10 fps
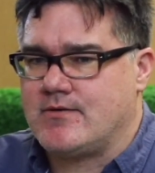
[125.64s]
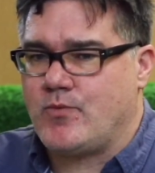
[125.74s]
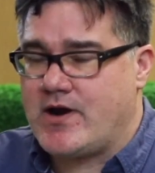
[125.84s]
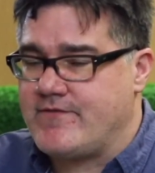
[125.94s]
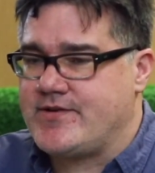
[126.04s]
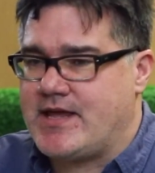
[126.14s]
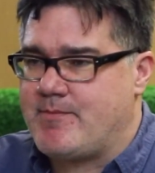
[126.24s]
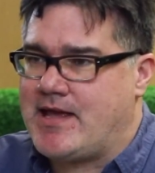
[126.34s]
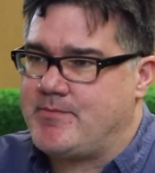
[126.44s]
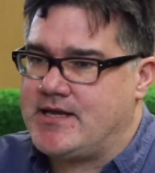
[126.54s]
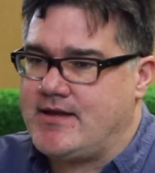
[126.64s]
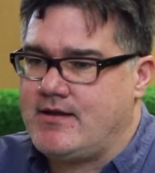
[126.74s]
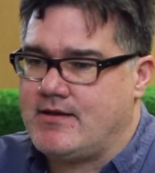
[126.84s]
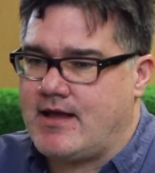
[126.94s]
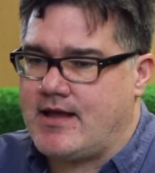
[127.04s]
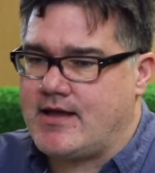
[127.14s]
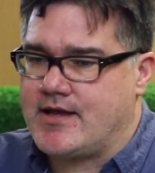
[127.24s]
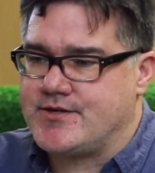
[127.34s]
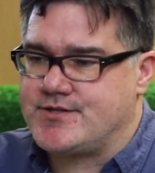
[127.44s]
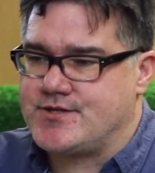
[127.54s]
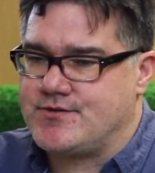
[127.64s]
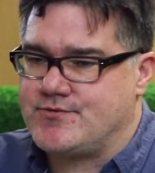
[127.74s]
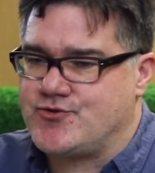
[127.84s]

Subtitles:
wherever they may be, and to